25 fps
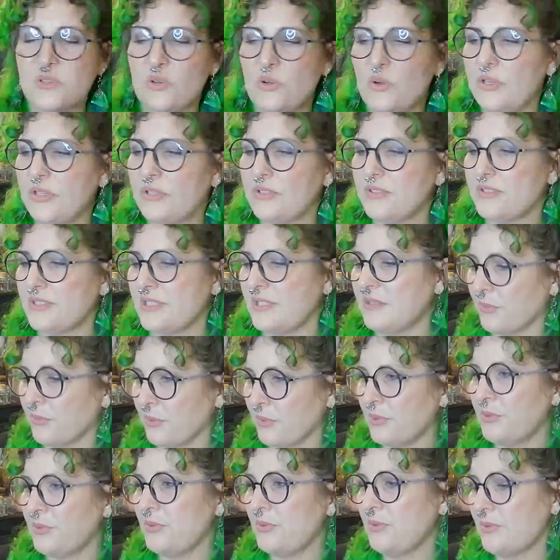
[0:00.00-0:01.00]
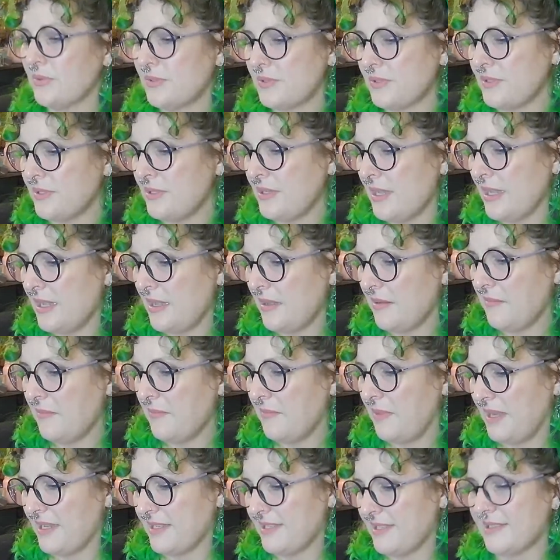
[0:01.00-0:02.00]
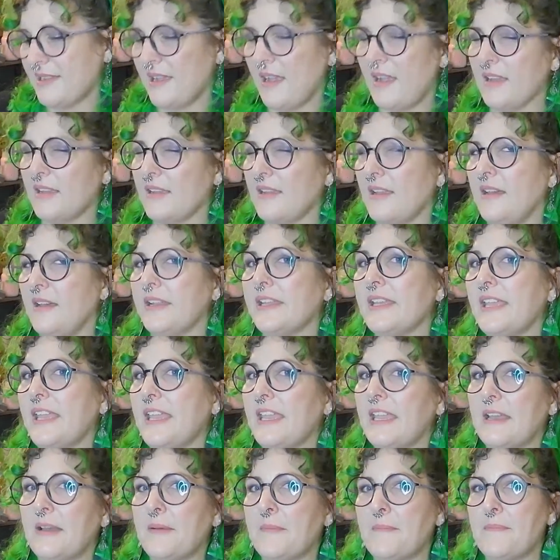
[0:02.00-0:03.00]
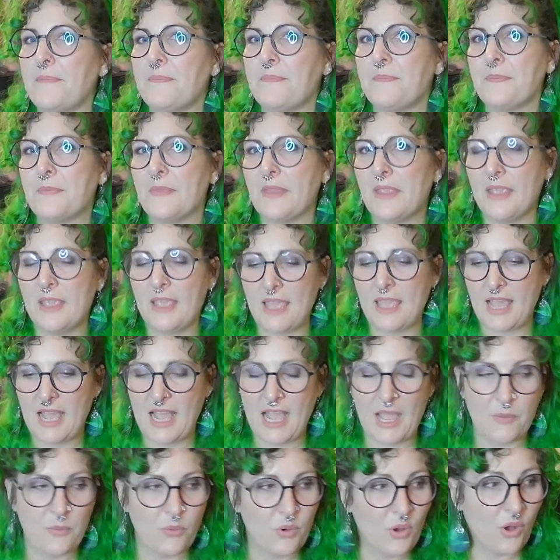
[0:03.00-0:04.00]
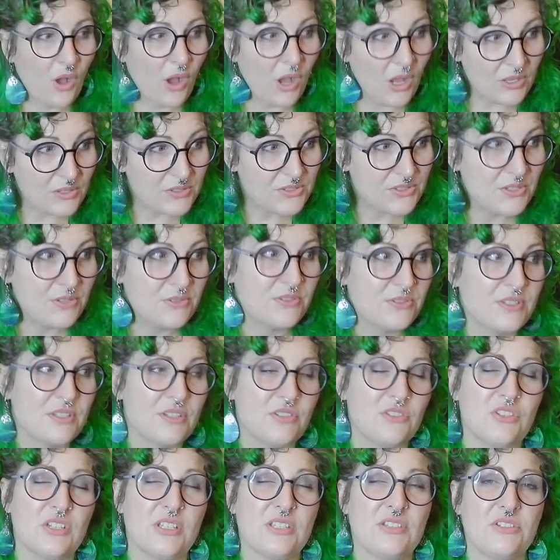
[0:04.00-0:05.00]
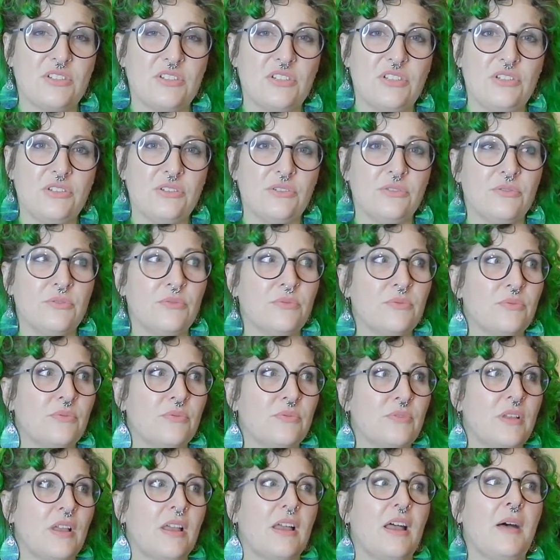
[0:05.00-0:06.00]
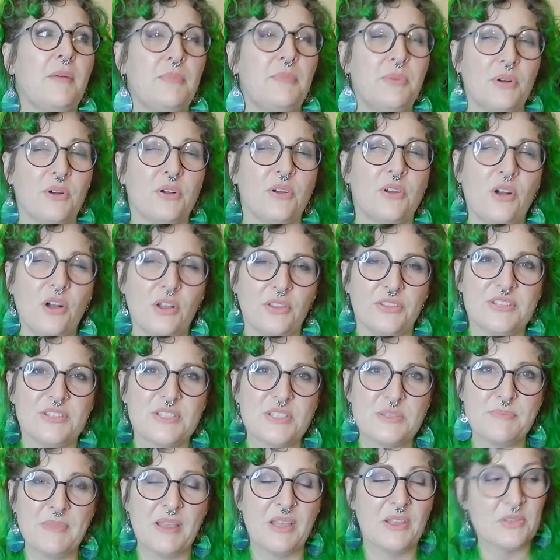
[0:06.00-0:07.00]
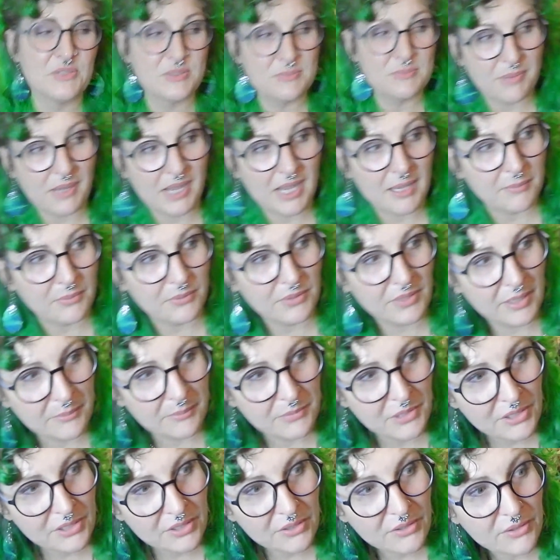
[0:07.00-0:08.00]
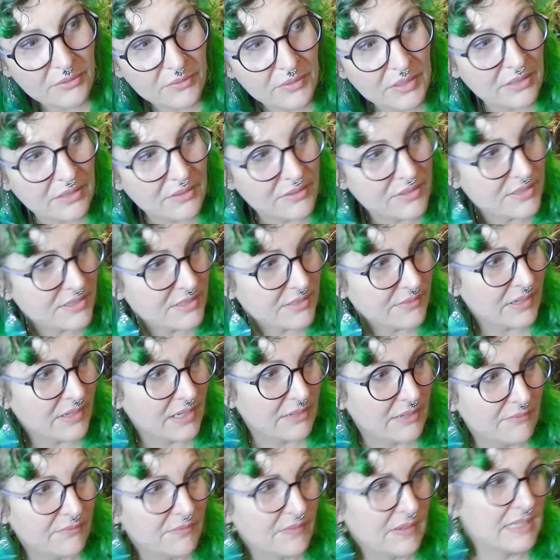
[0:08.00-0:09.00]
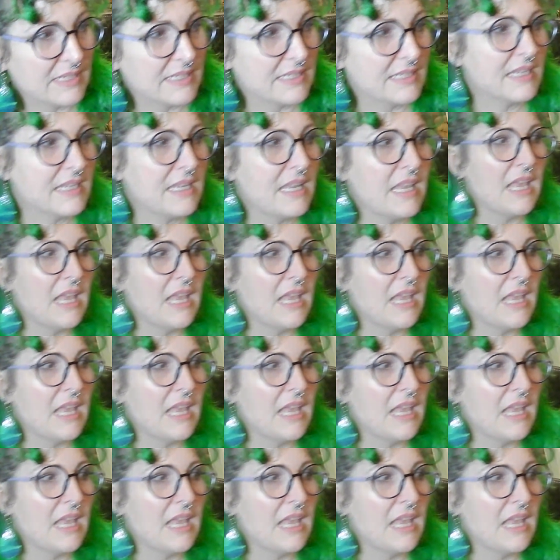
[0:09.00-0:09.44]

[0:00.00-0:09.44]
Oils, and Brews by Scott Cunningham. I will also suggest to you a book called The Spells Bible, and I'm looking over here to see if I can find it.